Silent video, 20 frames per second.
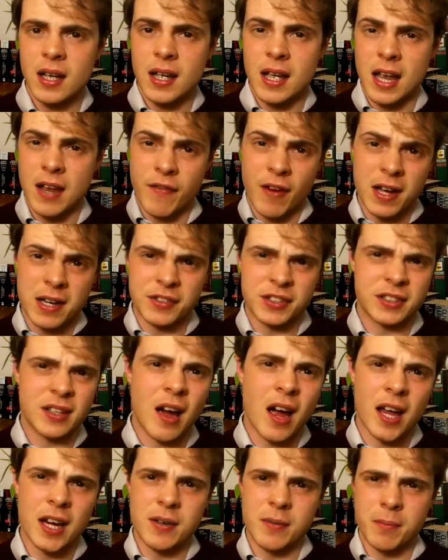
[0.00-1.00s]
If I'd have
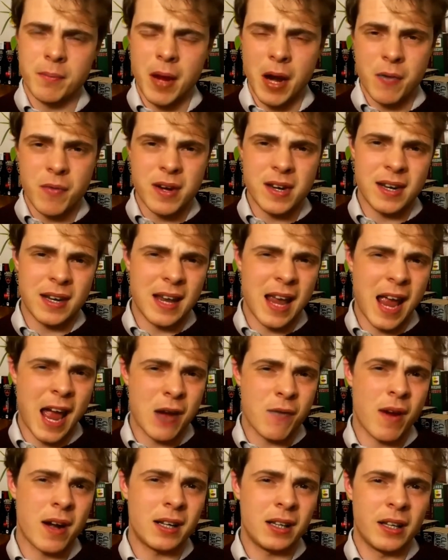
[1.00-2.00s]
started by reading Anne
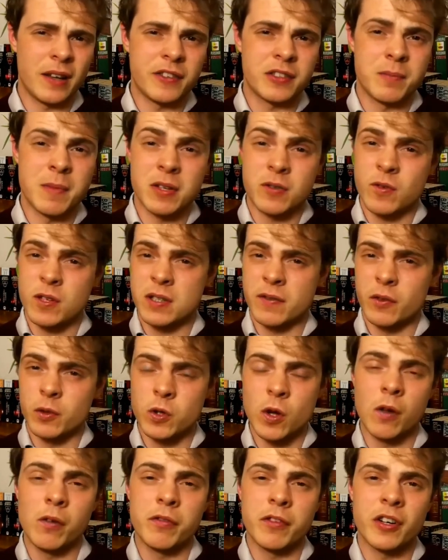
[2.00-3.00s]
Radcliffe's Mysteries of
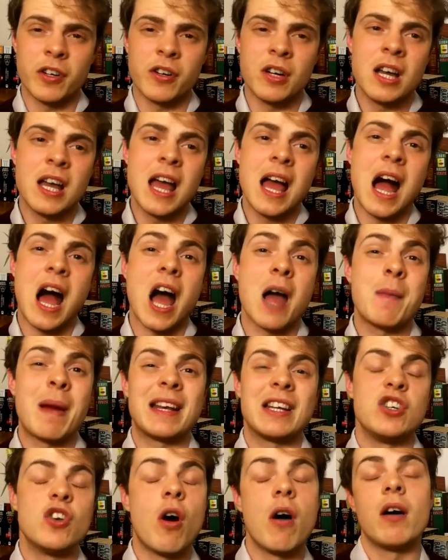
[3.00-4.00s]
Udolpho, I
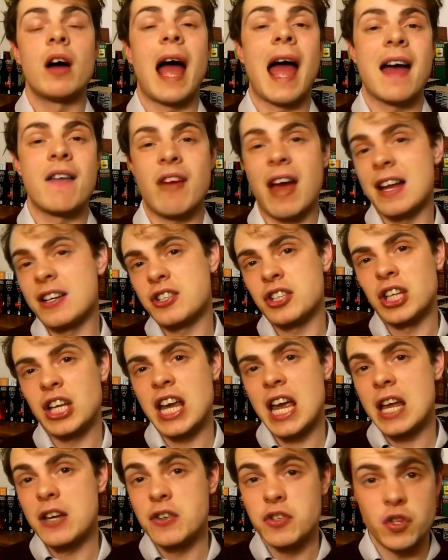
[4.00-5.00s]
might not have
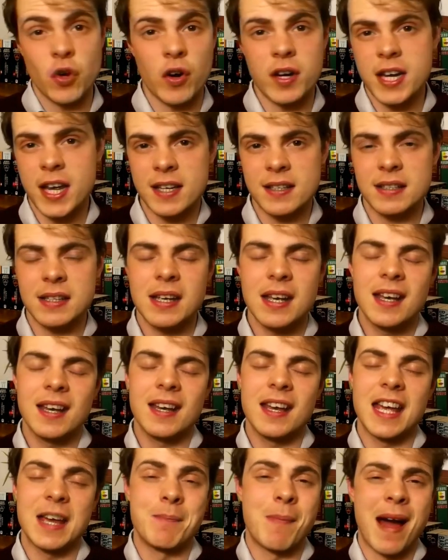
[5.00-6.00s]
actually enjoyed it
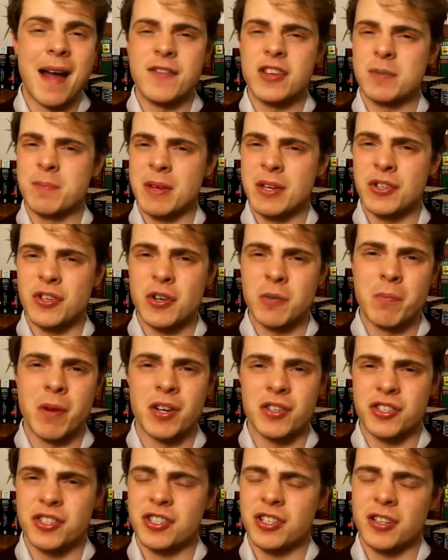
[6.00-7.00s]
it might have just been too
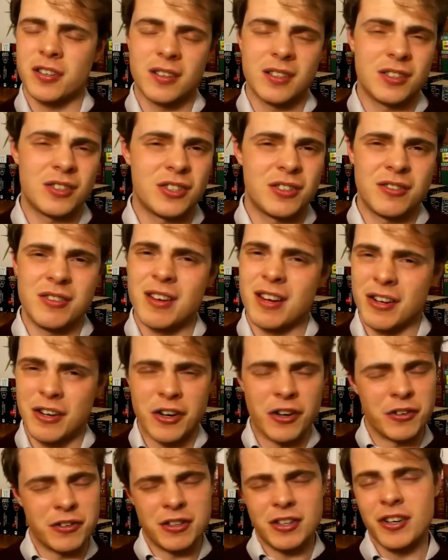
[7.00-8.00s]
much,
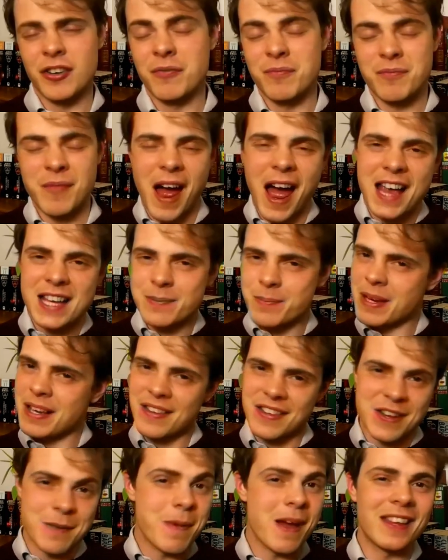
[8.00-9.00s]
eyes bigger
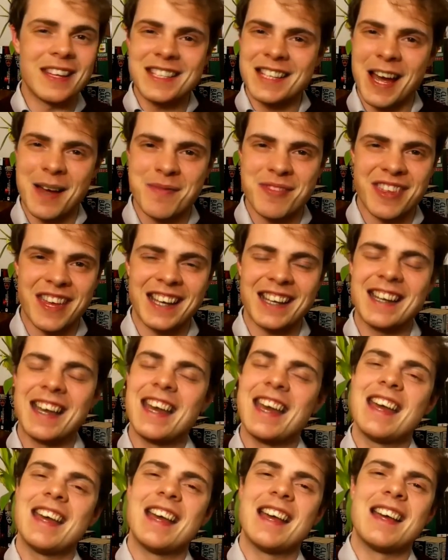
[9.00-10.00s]
than your belly type thing.
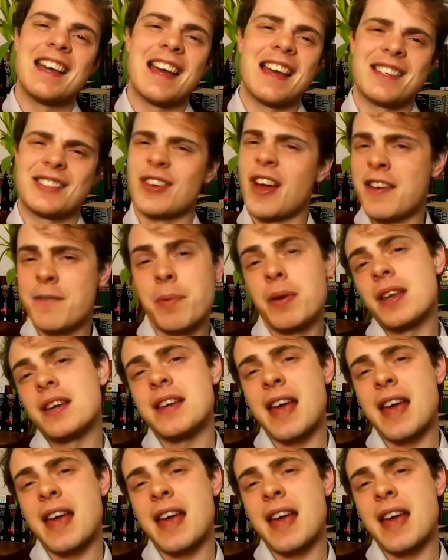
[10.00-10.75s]
So I'd have put it